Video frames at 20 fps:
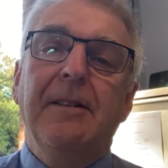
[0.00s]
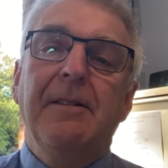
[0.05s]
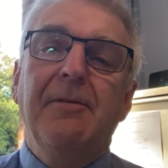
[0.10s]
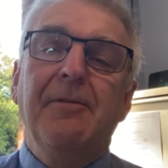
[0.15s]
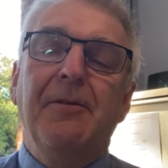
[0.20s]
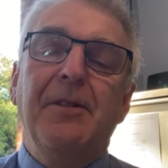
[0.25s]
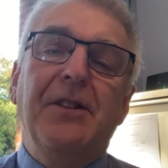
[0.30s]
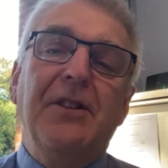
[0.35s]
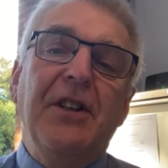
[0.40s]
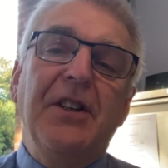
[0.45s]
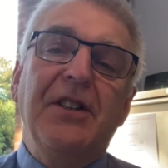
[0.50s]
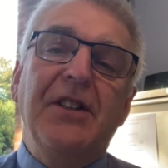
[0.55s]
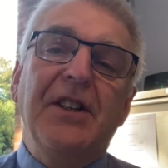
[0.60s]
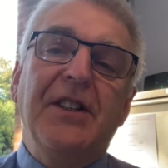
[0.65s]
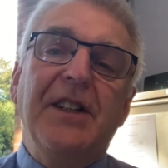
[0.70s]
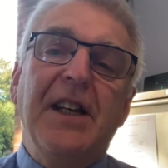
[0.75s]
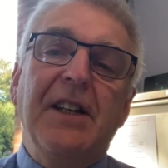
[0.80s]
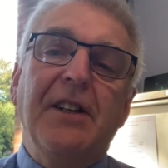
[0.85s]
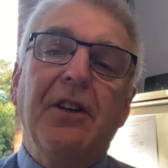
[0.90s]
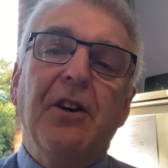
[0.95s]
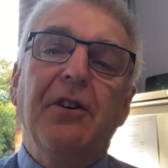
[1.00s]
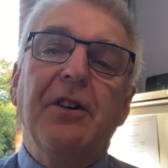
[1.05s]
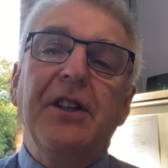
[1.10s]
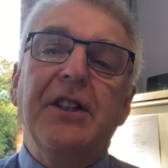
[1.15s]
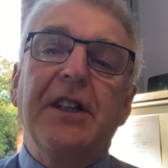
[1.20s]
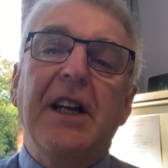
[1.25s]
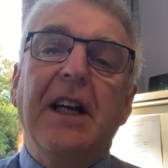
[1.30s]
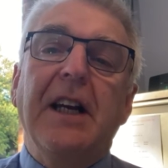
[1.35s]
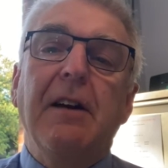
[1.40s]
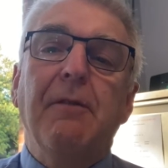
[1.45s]
For Jesus says God
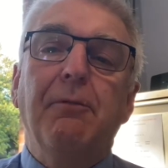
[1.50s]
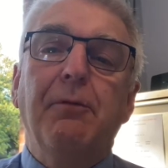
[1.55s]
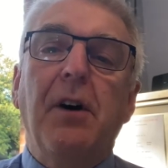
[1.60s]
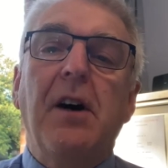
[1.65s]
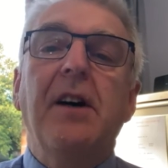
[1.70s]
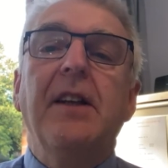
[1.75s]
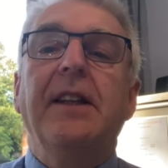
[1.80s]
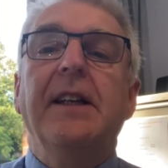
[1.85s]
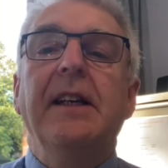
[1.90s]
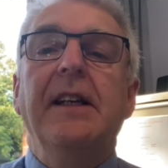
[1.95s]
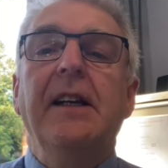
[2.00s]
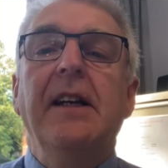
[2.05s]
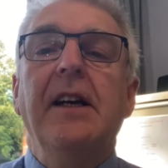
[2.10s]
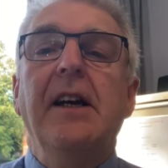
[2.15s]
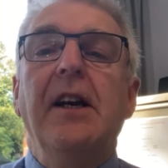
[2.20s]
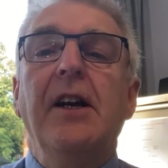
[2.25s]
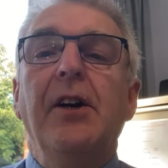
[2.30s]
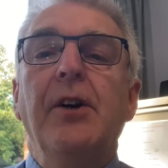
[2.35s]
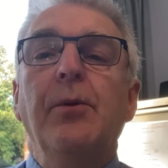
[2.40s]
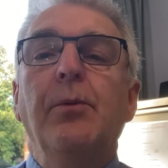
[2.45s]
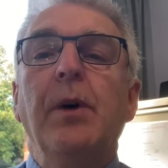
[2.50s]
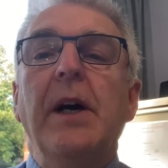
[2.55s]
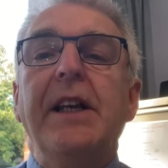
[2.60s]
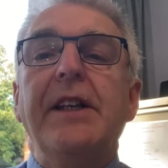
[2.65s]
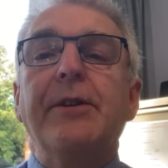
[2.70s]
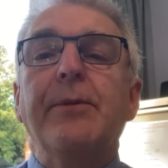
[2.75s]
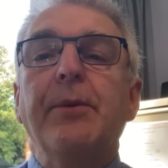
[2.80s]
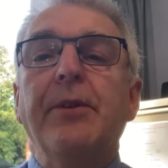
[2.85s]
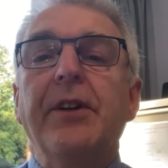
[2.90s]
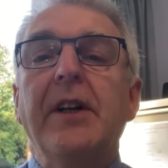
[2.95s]
is like a father who
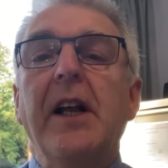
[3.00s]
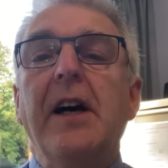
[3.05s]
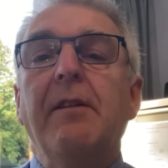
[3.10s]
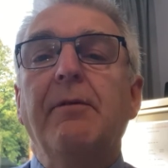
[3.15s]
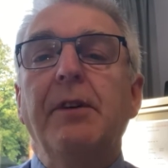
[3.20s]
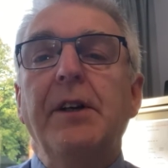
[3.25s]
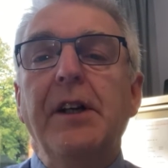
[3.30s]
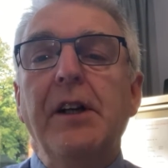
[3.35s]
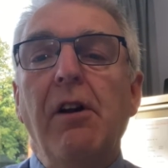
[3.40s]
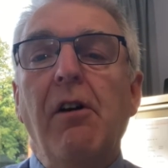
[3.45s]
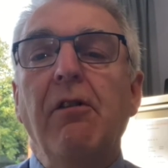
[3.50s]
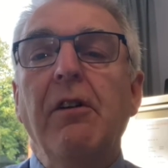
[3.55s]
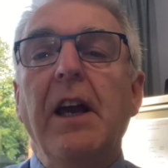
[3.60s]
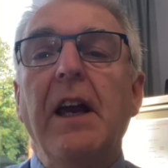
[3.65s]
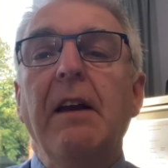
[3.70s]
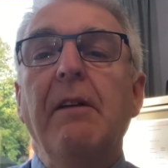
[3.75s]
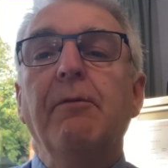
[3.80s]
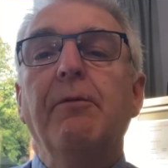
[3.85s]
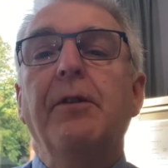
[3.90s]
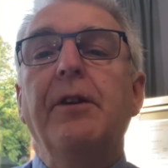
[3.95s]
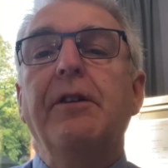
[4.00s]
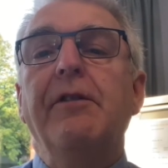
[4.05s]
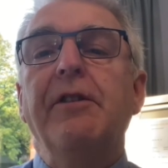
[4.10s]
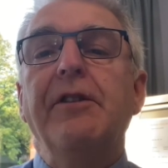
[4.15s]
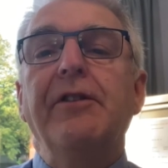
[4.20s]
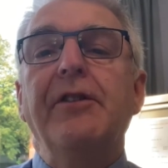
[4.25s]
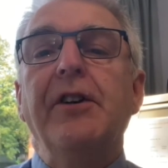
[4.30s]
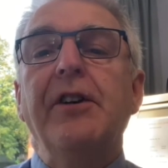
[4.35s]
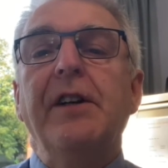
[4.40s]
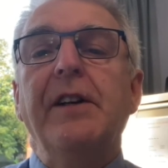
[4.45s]
waits with love and longing for the
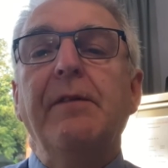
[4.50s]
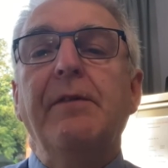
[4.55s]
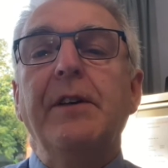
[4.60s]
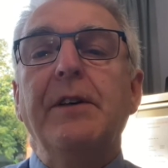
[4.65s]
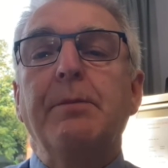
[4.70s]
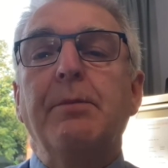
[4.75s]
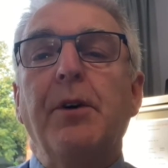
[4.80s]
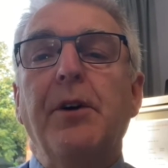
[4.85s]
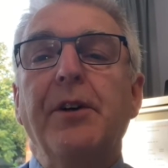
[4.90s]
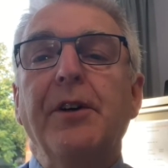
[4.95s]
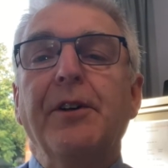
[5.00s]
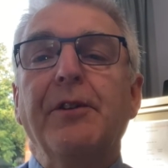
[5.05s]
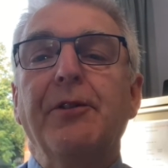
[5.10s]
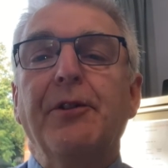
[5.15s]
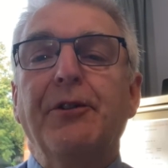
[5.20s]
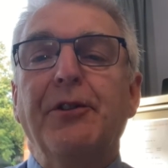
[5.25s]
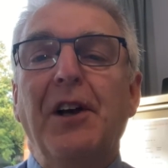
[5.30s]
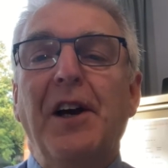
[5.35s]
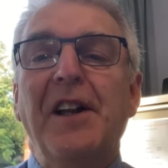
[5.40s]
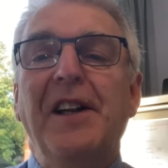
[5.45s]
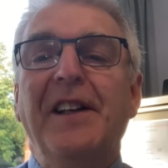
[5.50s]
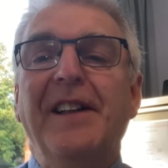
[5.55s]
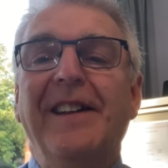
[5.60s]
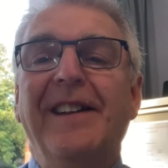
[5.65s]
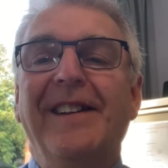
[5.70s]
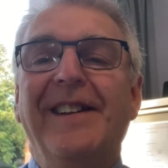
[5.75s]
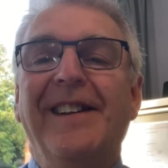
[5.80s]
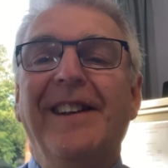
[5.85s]
return of his prodigal son.